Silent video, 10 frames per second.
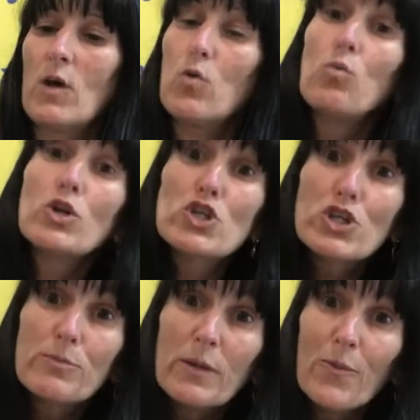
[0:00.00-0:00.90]
What
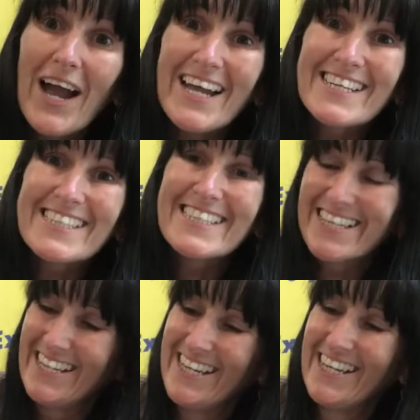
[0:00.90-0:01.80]
should be wax.
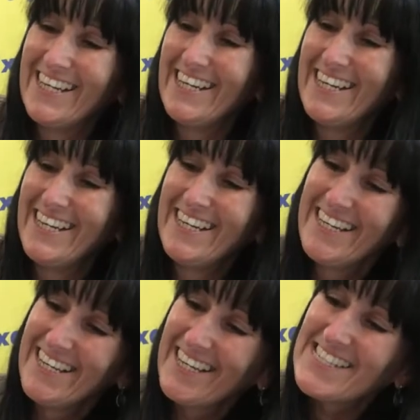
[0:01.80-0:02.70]

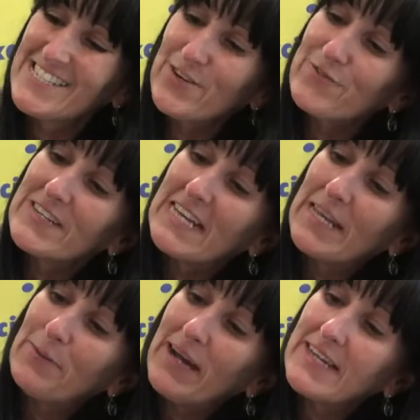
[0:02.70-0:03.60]
It's not
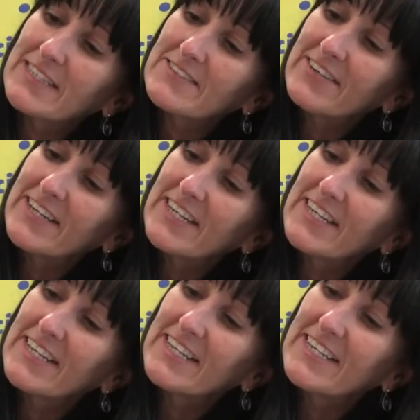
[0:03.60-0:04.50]
really wax, right?
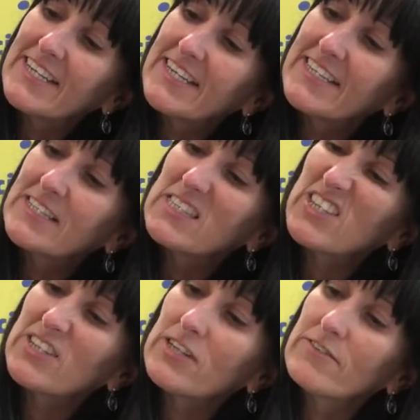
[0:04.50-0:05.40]
It's
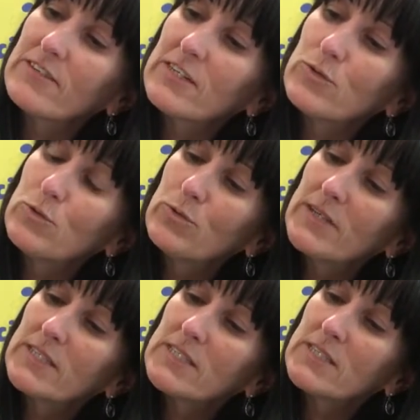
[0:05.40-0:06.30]
going to look really cool
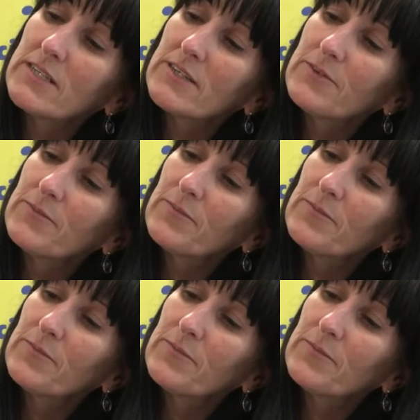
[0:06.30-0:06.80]
when it's done though.